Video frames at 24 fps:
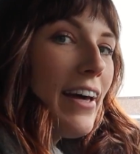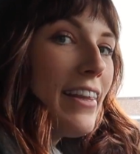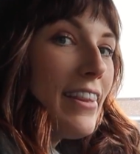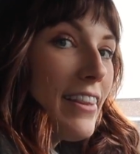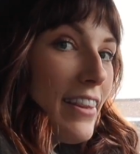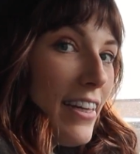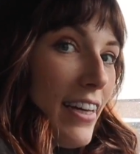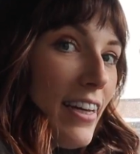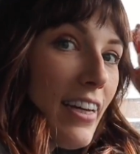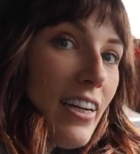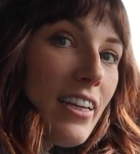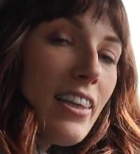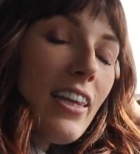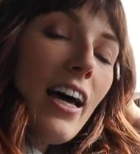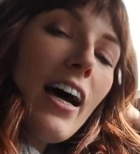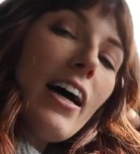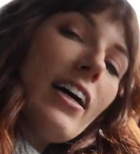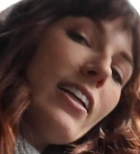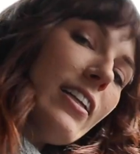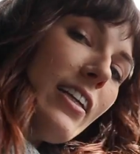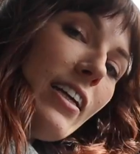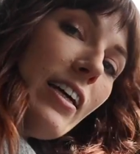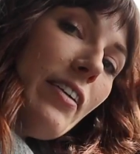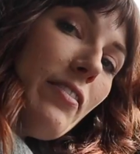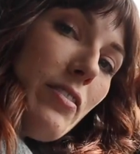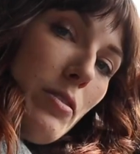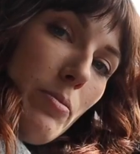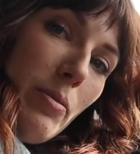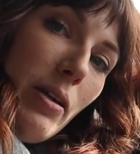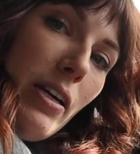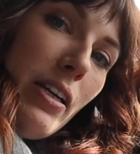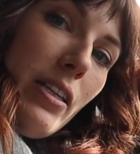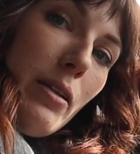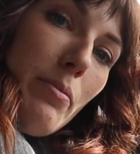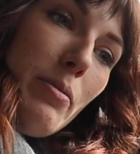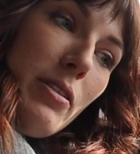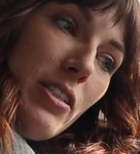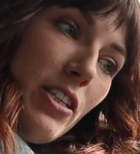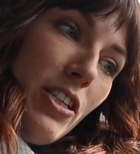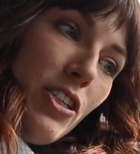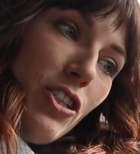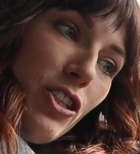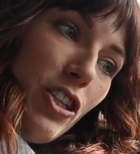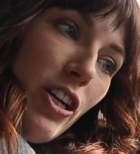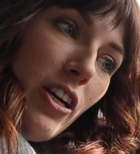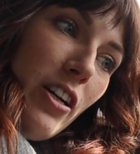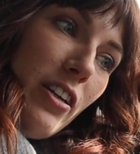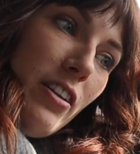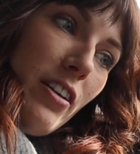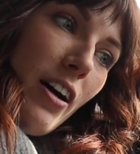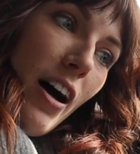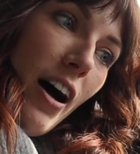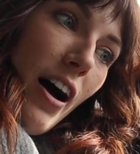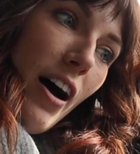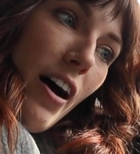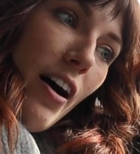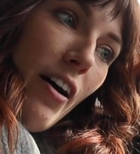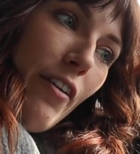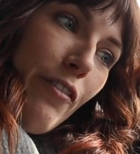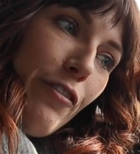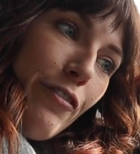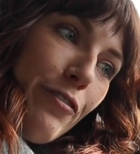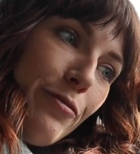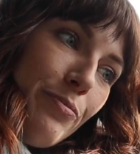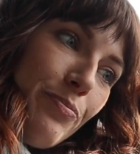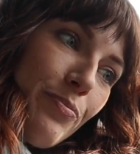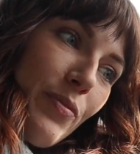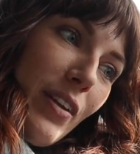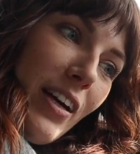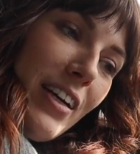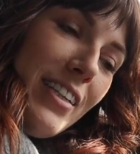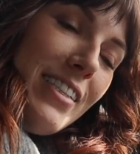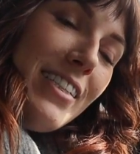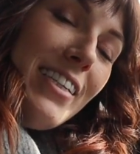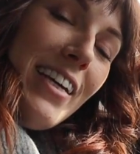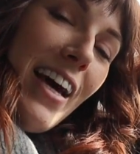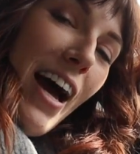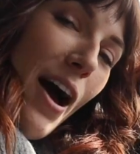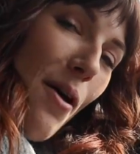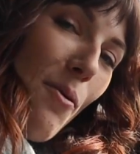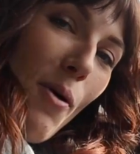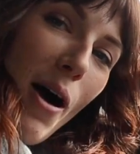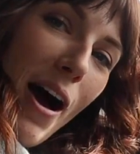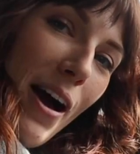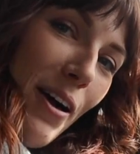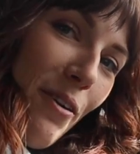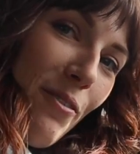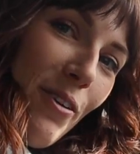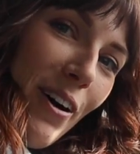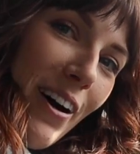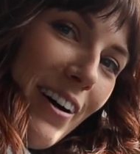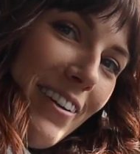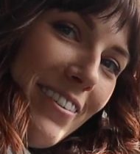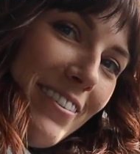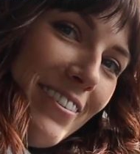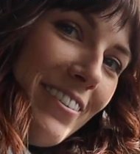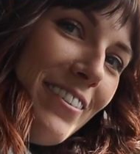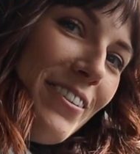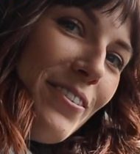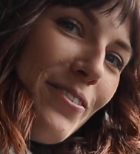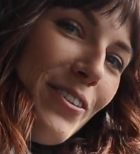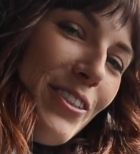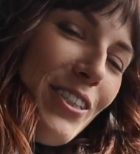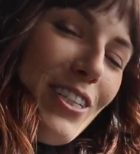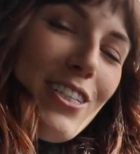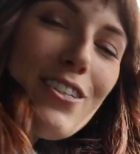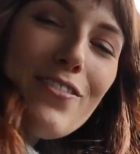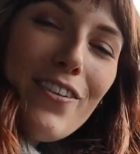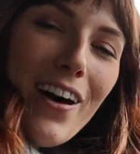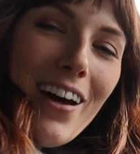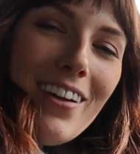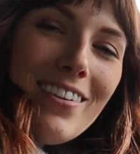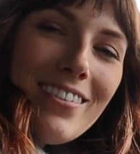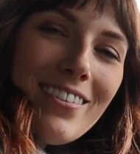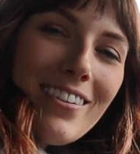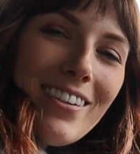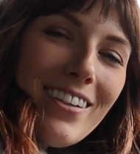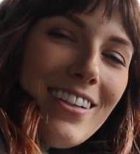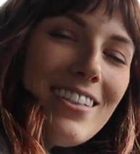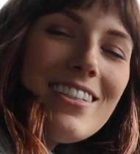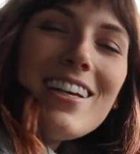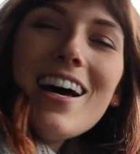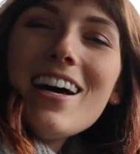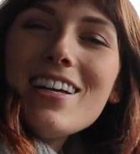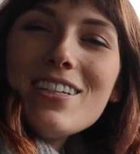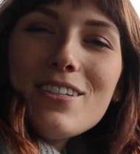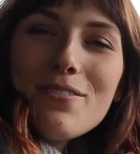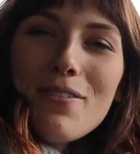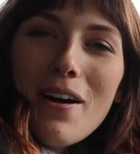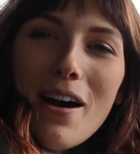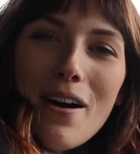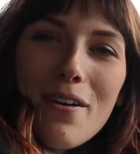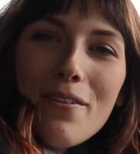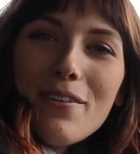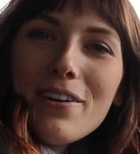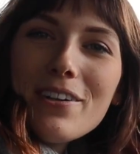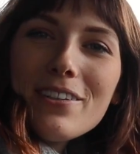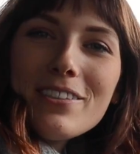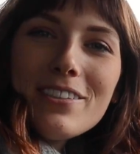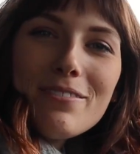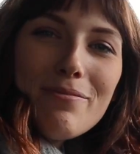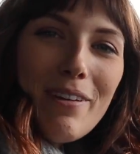I think that leaves me in the position of DIYing one, which is fun, because that's why we're